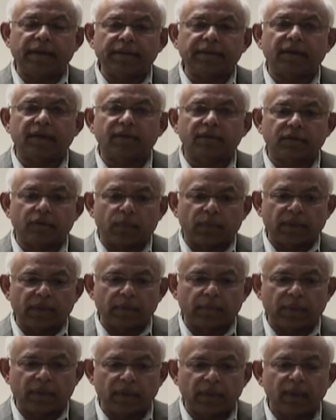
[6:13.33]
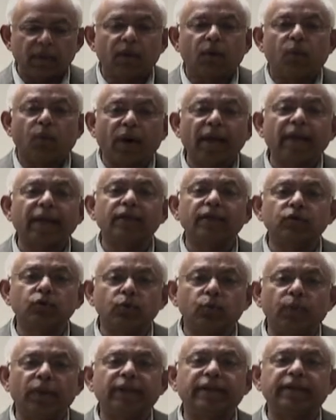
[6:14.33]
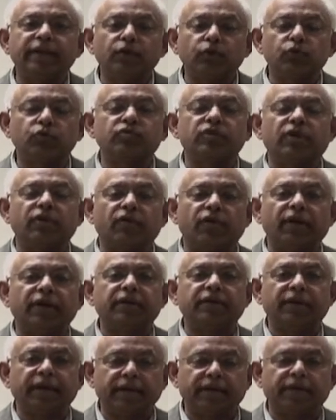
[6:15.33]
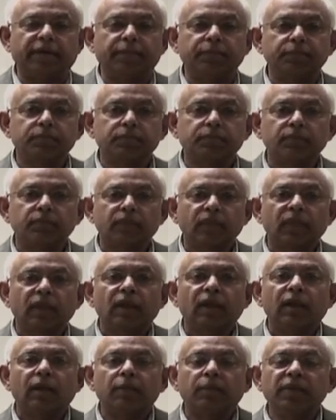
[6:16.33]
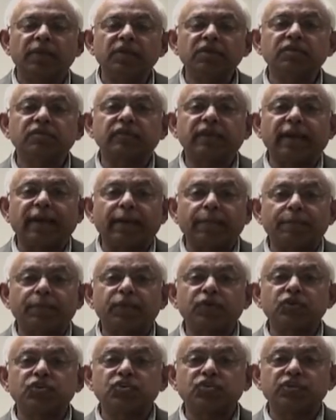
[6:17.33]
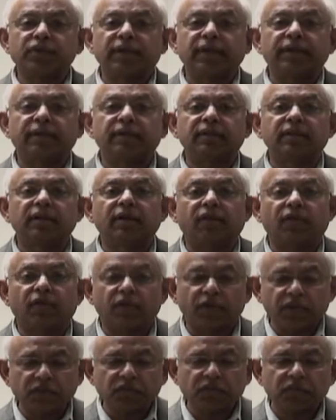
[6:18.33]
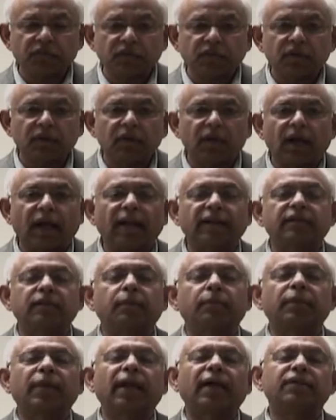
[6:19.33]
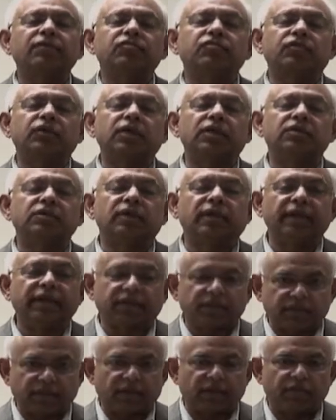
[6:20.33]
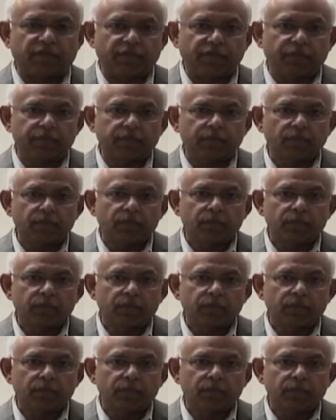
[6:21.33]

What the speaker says: data is available, why are you waiting to generate data? Please appreciate the risk at the plan stage itself